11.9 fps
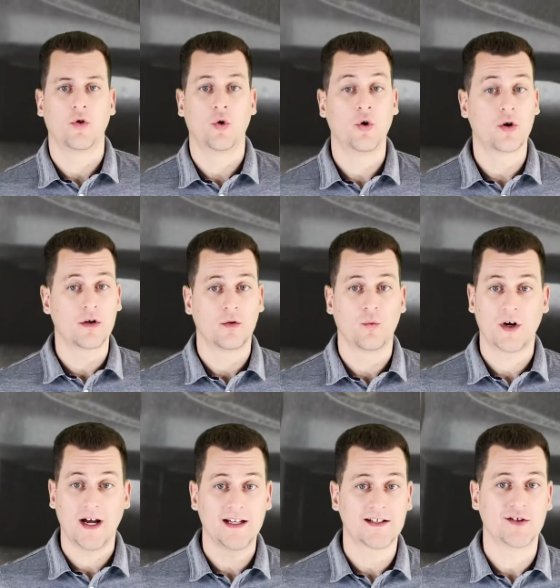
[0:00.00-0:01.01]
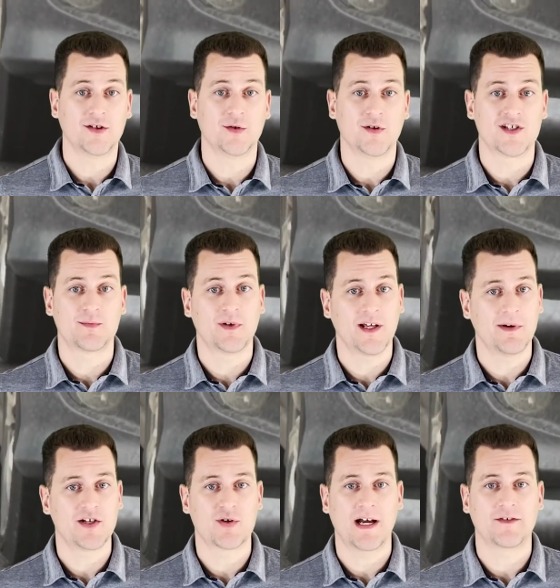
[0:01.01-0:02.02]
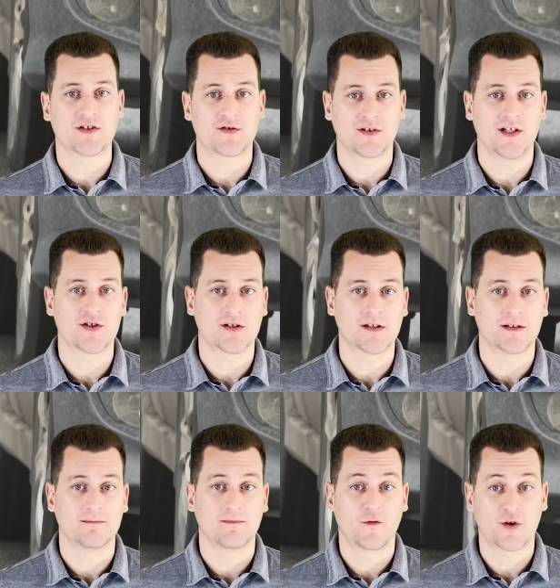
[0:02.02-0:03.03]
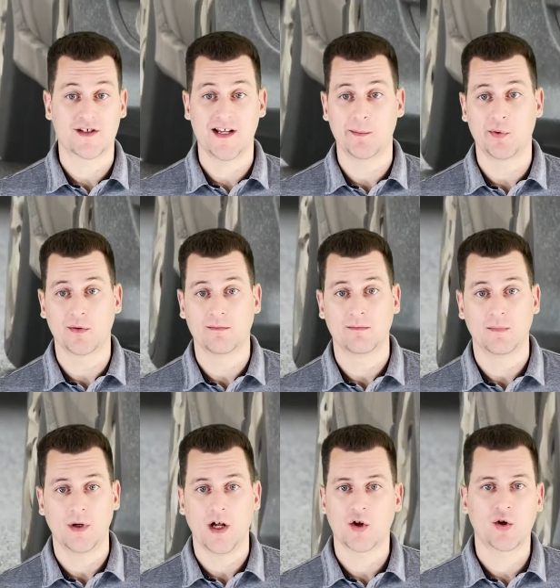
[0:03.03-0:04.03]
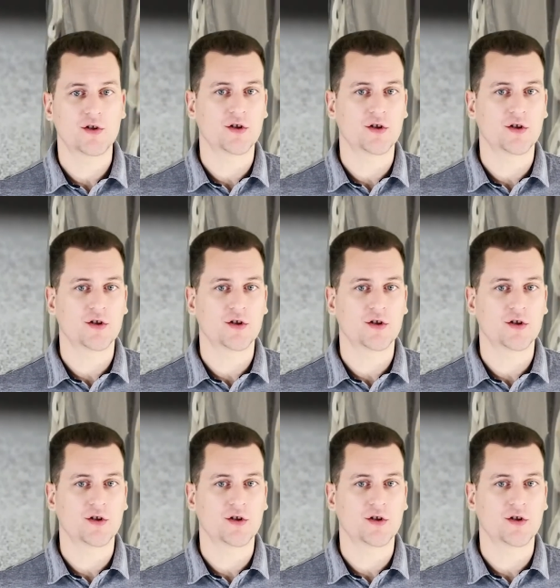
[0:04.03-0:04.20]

Or what I like to do is plan my driving strategically. For example, I'll go to the